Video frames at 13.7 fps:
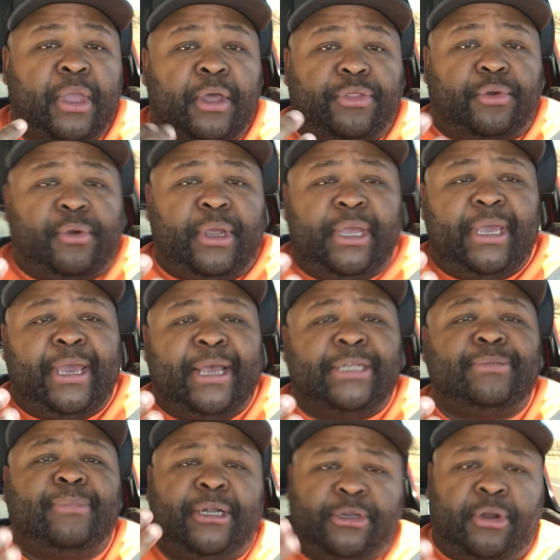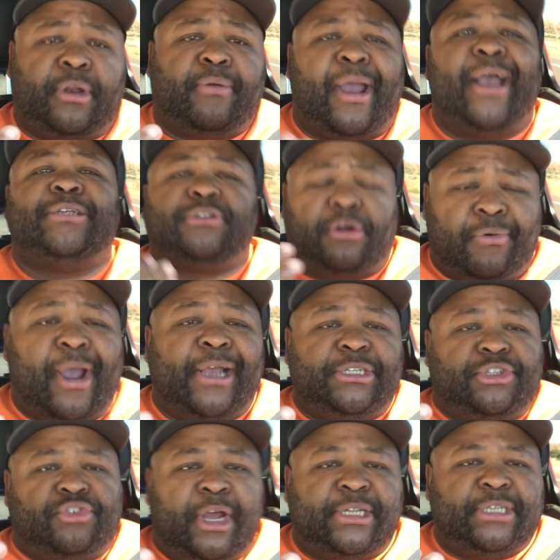3 is my dirty rice, or rice
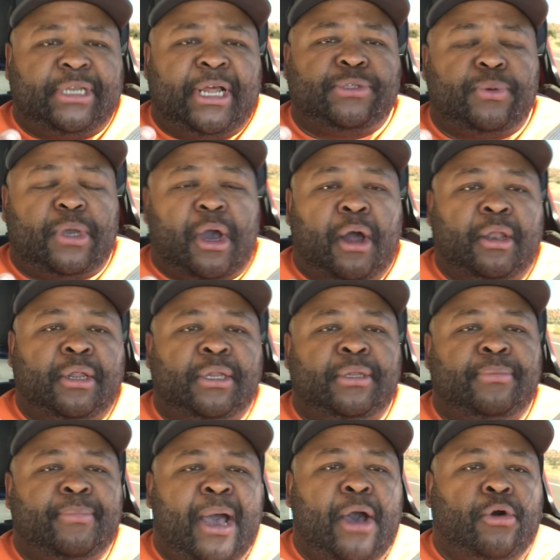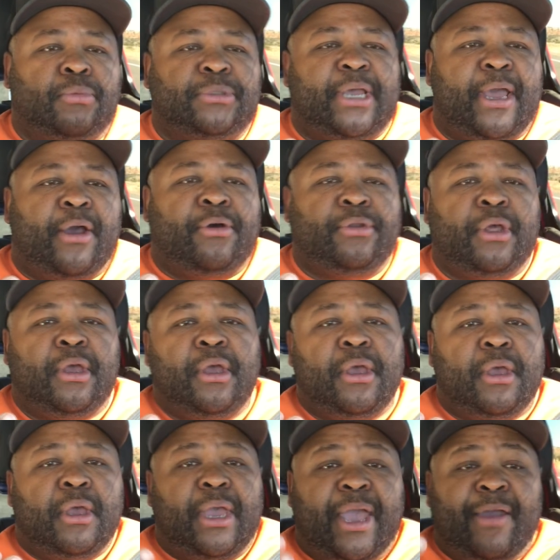dressing as we call it in my hometown.
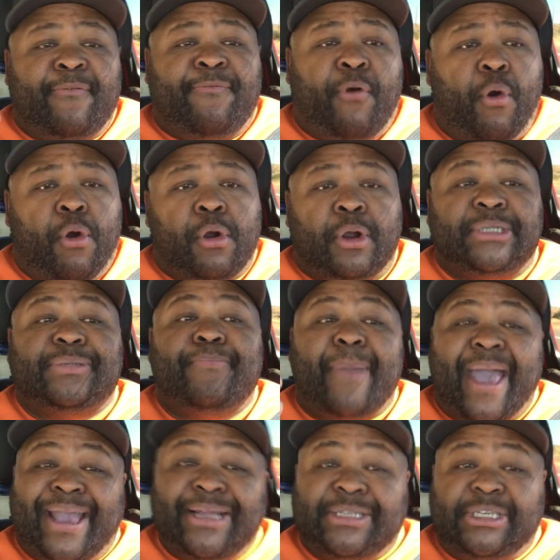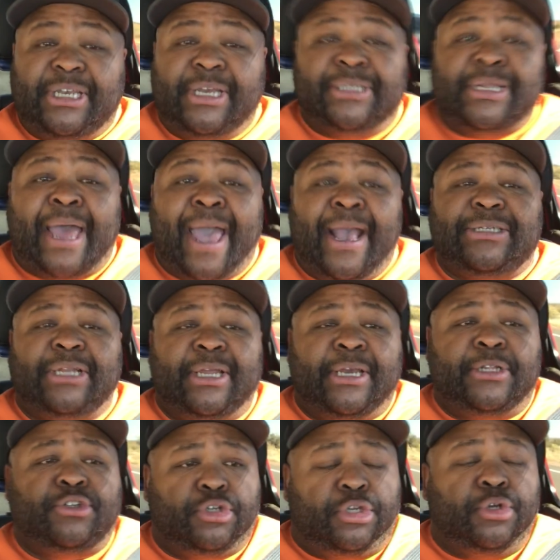And 4 is mac and cheese. I actually
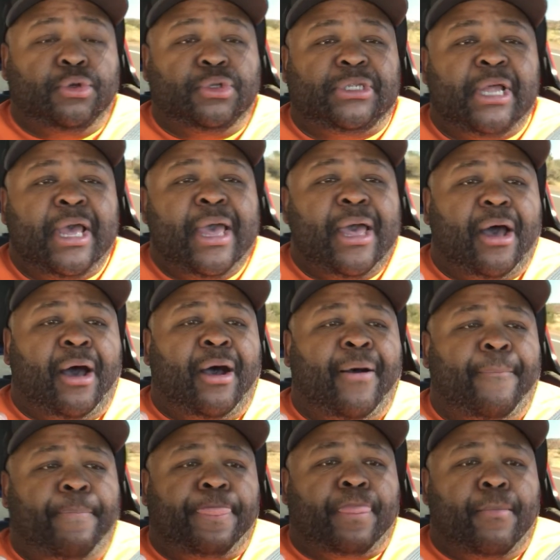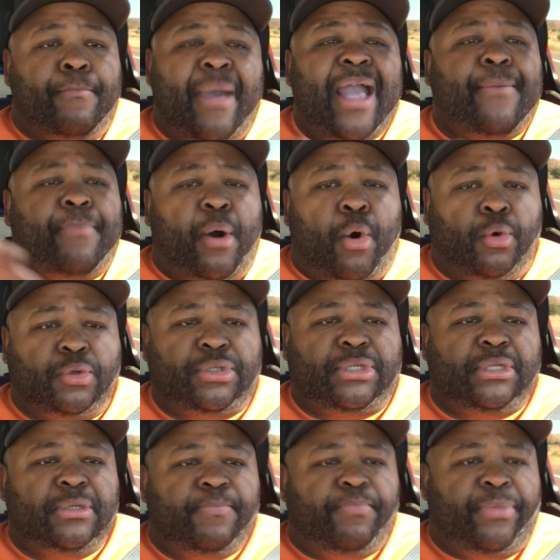introduced mac bowls
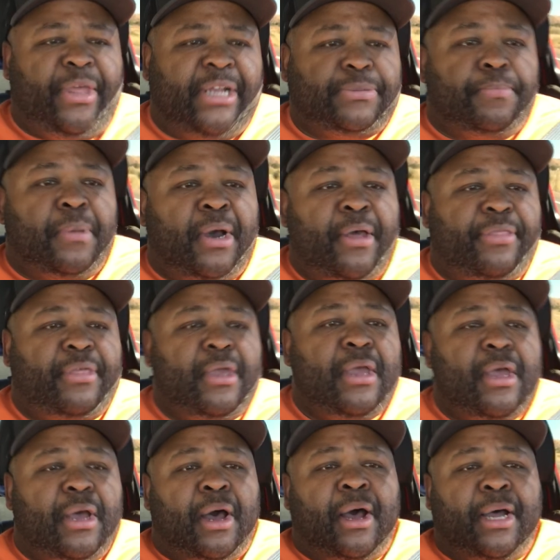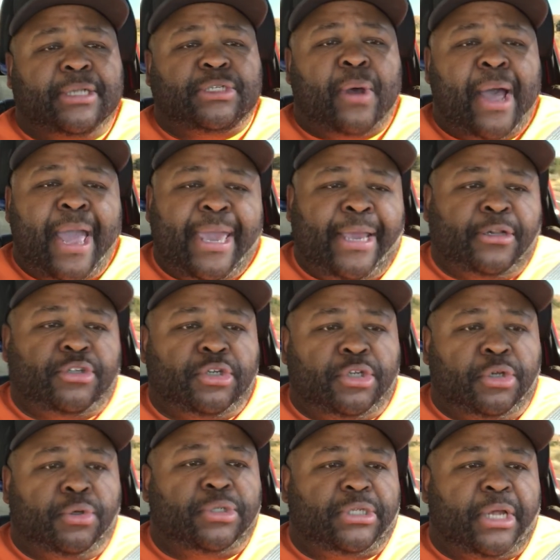this month. So I
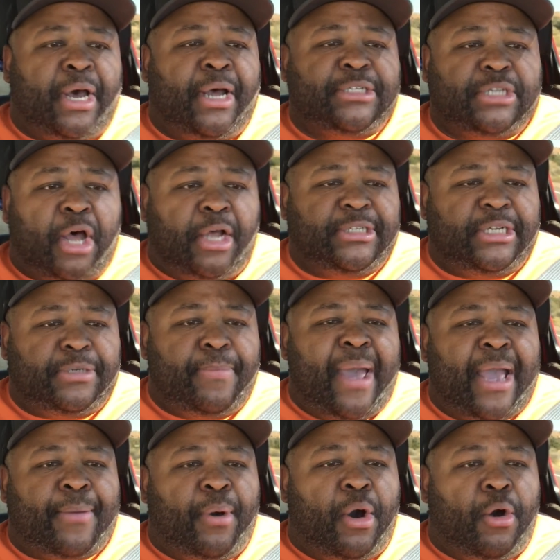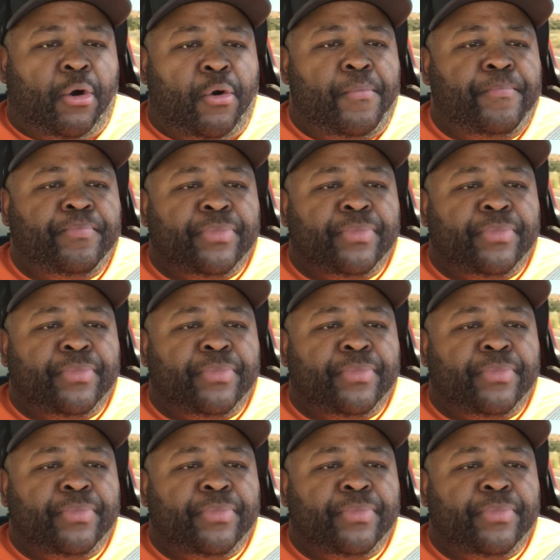introduced a sausage mac bowl,